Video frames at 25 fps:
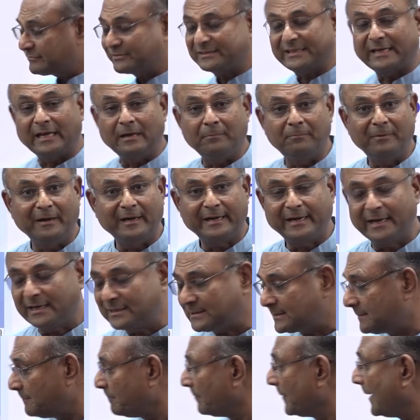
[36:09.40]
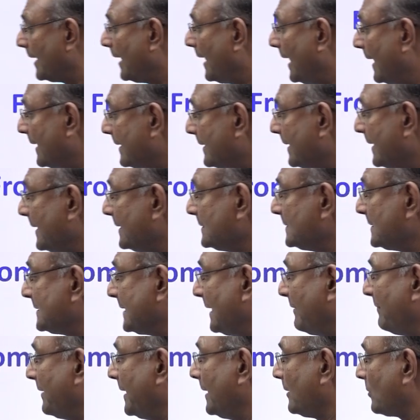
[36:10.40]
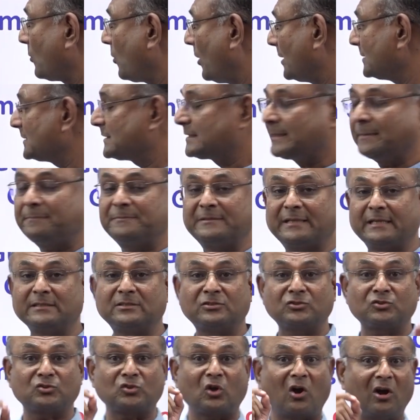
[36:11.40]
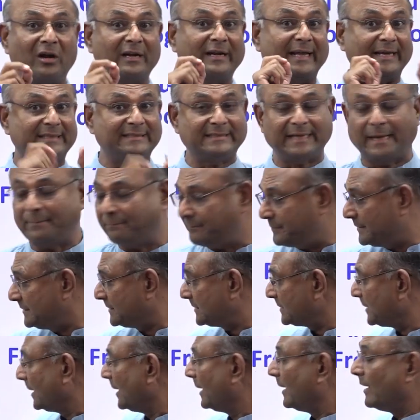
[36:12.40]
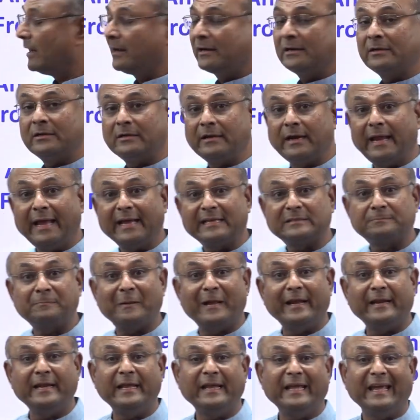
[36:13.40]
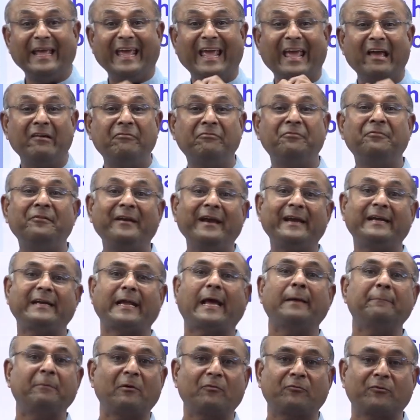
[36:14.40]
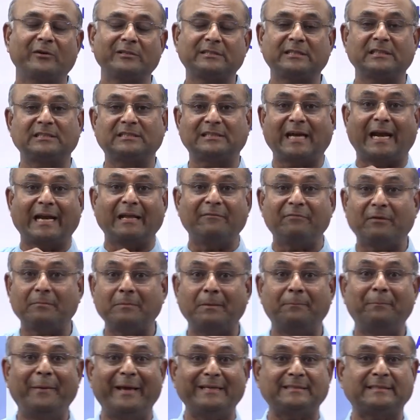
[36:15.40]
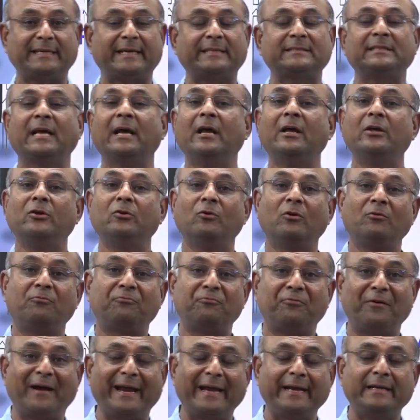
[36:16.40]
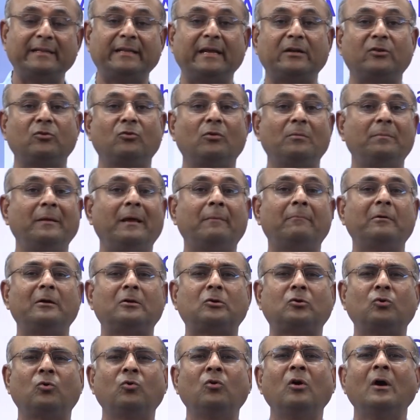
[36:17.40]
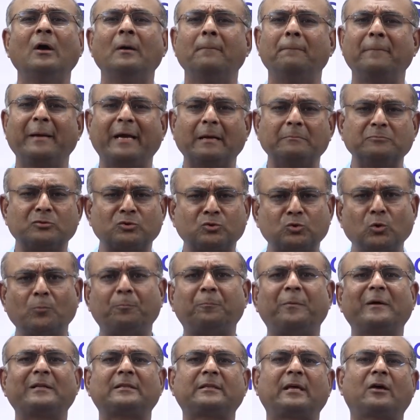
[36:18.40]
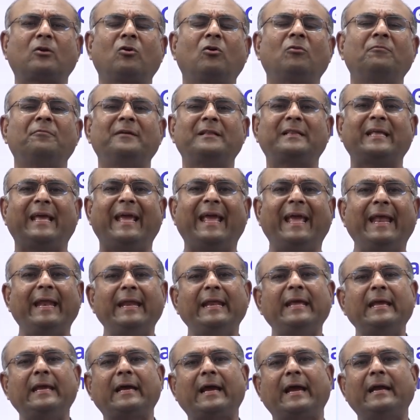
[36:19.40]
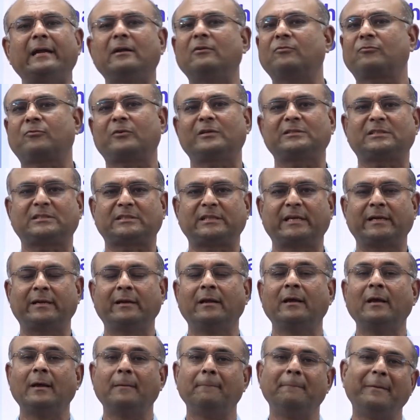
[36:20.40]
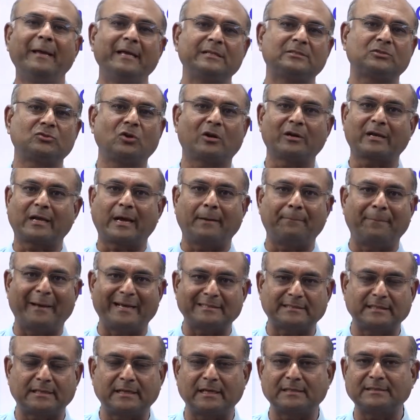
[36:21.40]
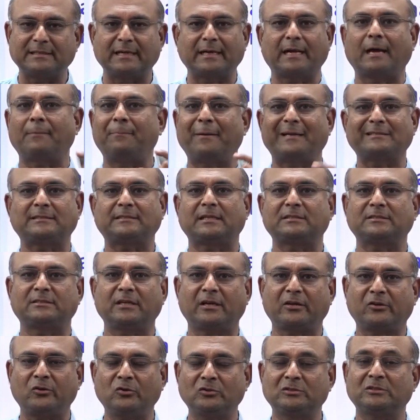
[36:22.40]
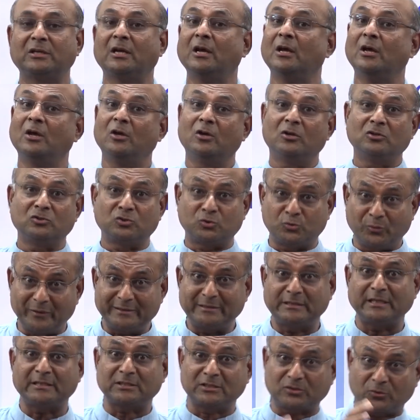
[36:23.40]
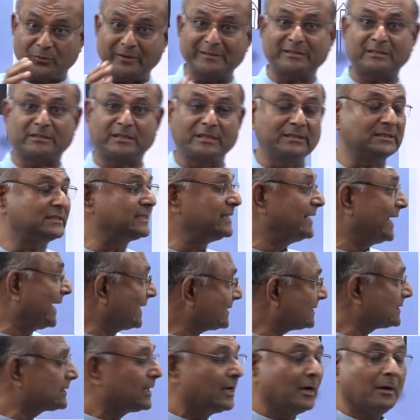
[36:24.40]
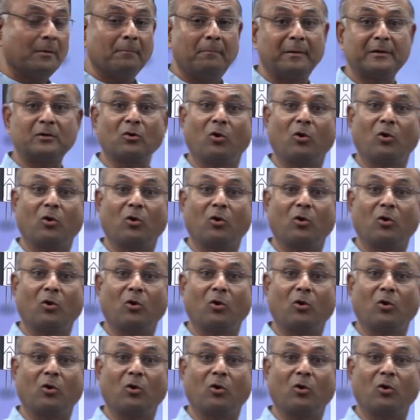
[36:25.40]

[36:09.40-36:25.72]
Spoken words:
skill builders, 107 concepts and solved examples explaining every type of question. Starting from the basics, you will find that you will be able to become super thorough with any kind of question based on capacitors and capacitor circuits. Switches questions, yes, but